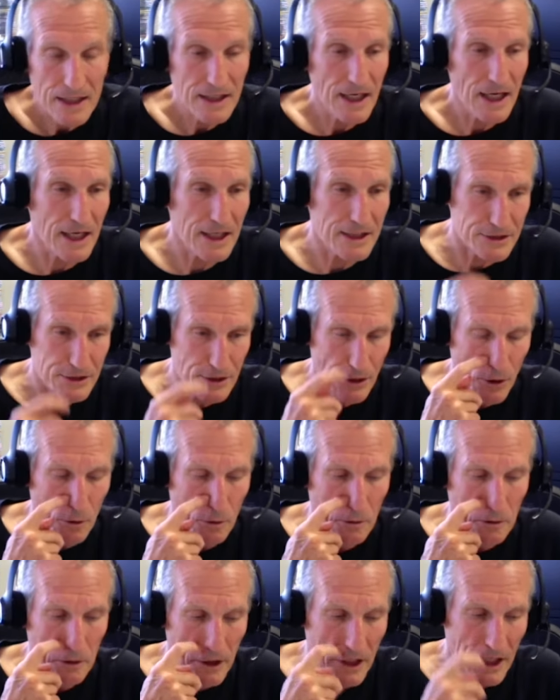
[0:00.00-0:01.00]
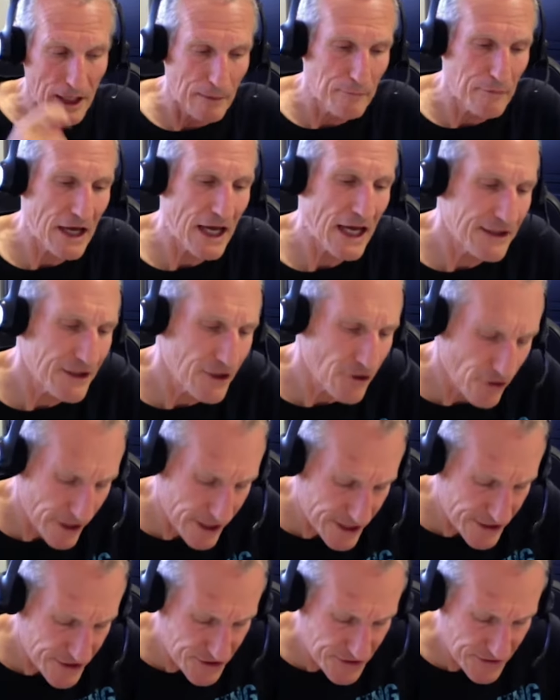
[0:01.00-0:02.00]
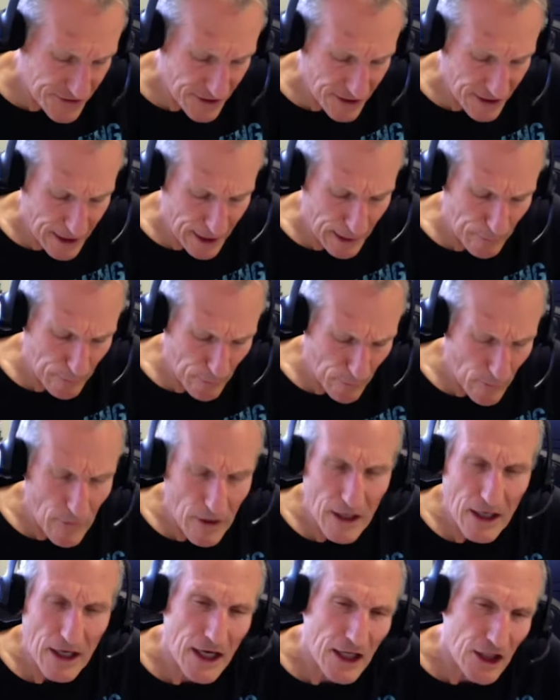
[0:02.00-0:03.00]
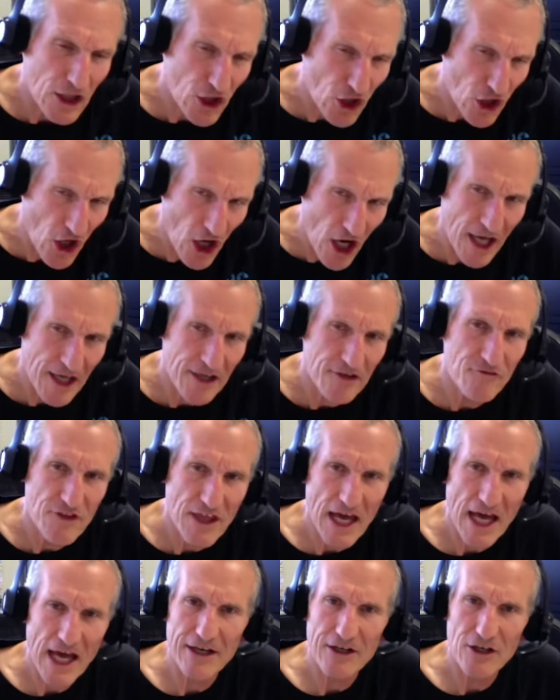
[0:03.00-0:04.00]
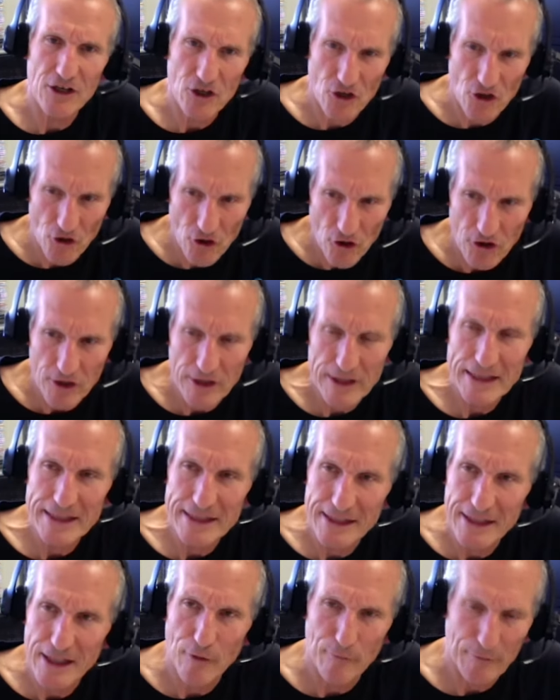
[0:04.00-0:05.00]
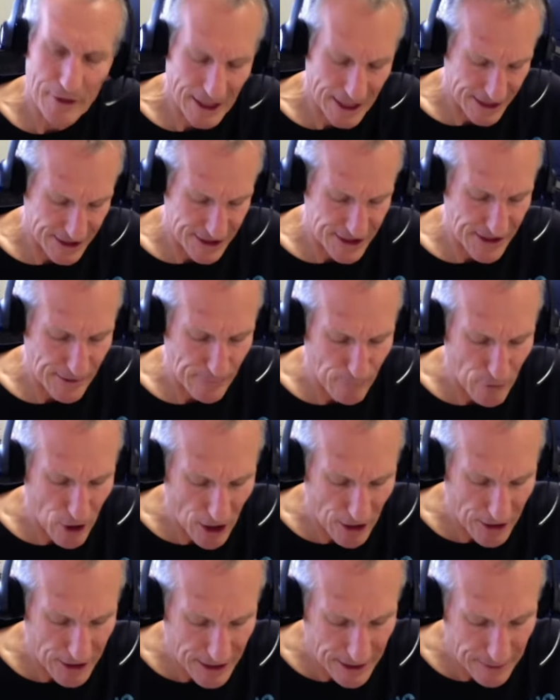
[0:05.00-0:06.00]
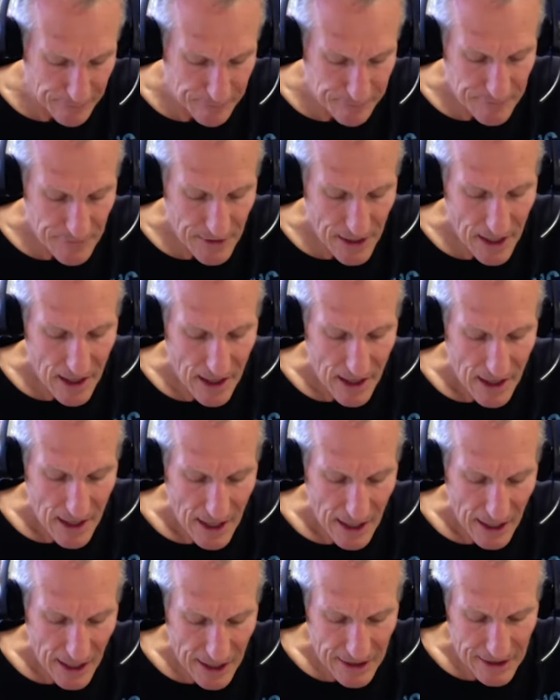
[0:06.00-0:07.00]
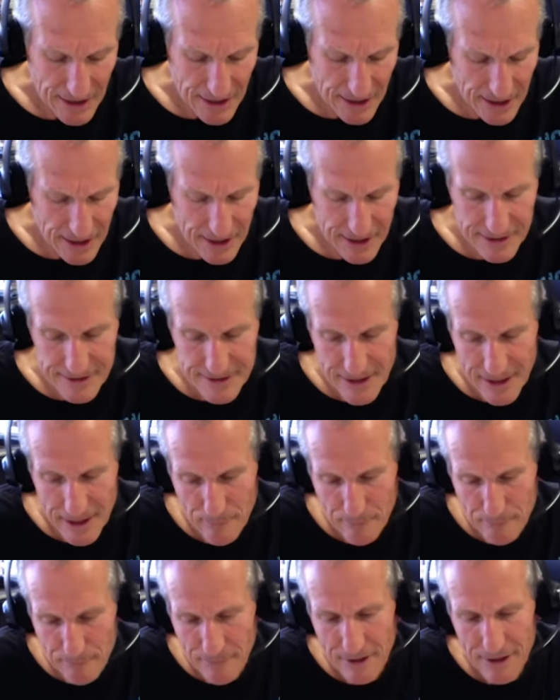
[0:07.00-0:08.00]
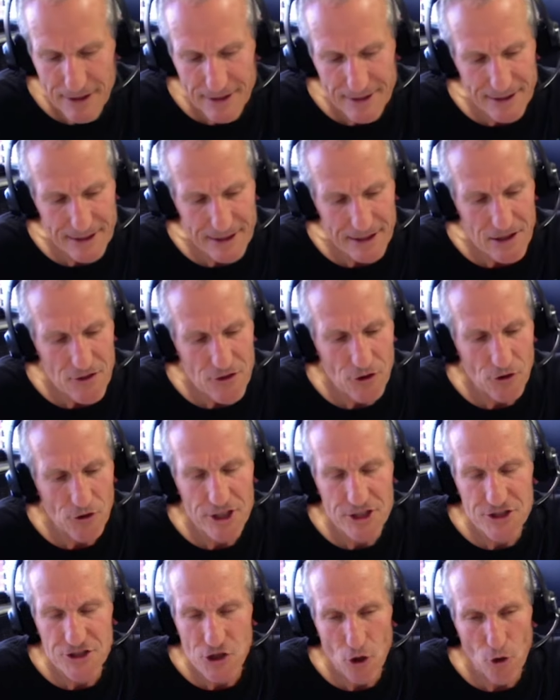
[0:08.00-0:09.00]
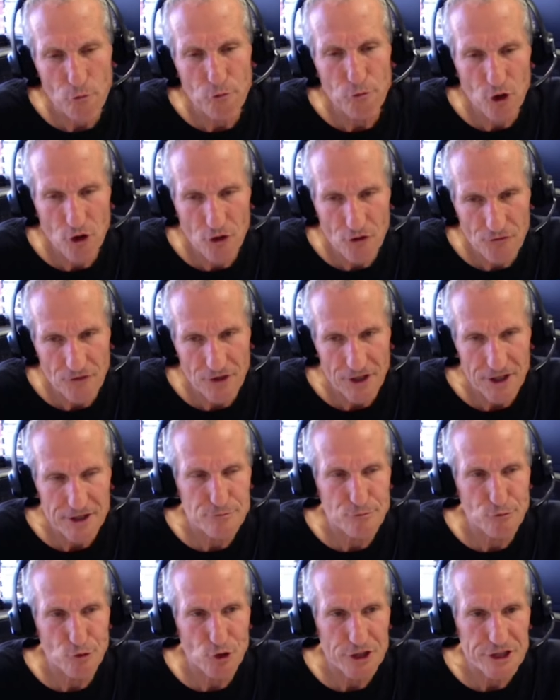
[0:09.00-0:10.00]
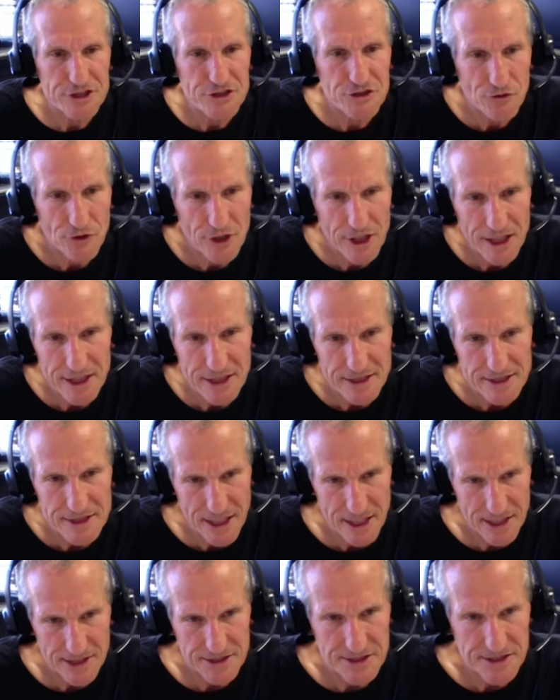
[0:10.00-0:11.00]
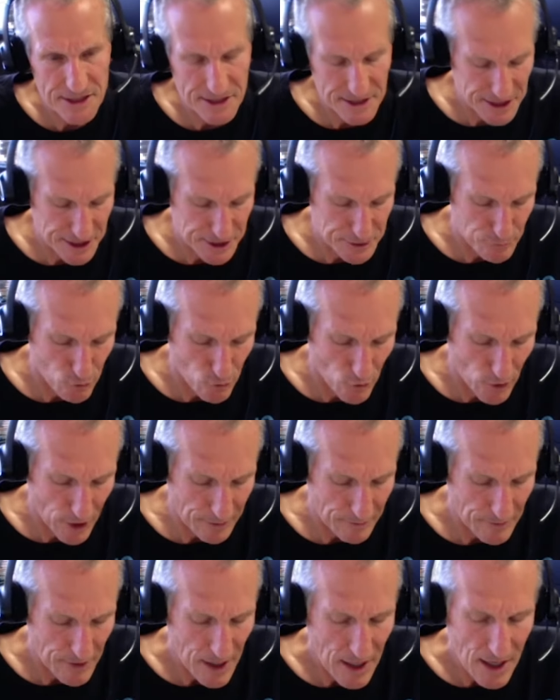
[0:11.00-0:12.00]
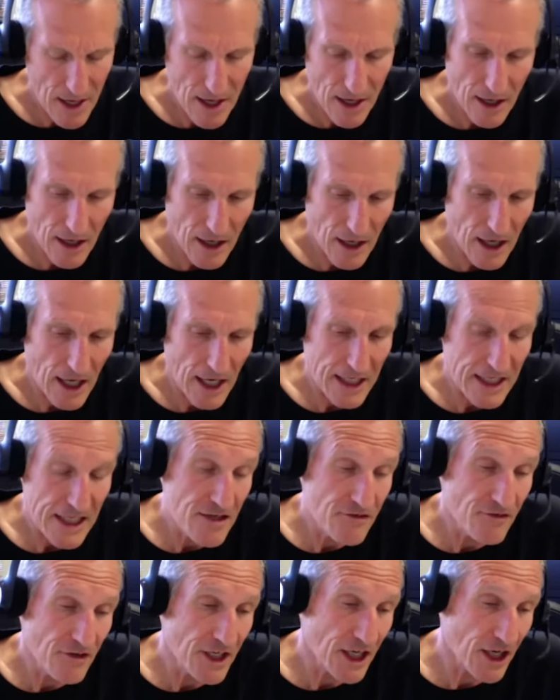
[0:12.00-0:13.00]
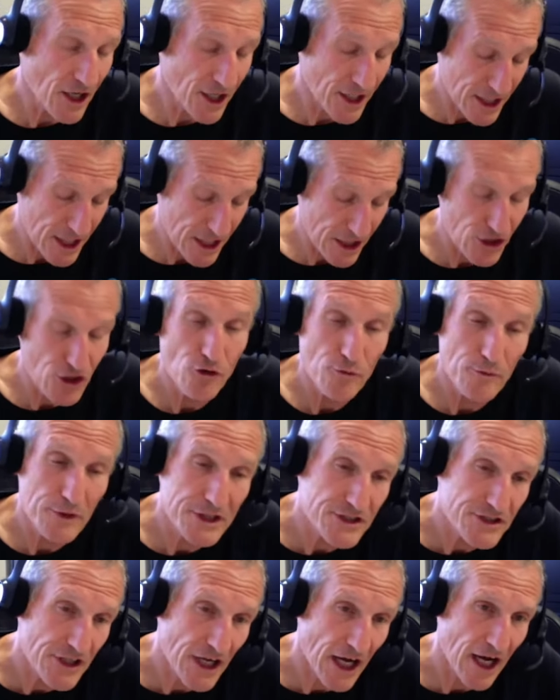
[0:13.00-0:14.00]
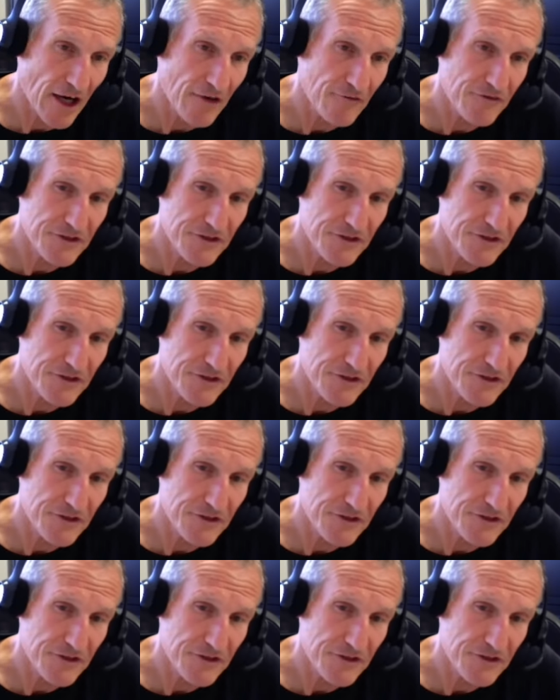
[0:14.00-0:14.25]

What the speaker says: Yeah, so, and there is a lot of that currently coming into the market. There is no perfect pre-screening test at this point. Even on the human side,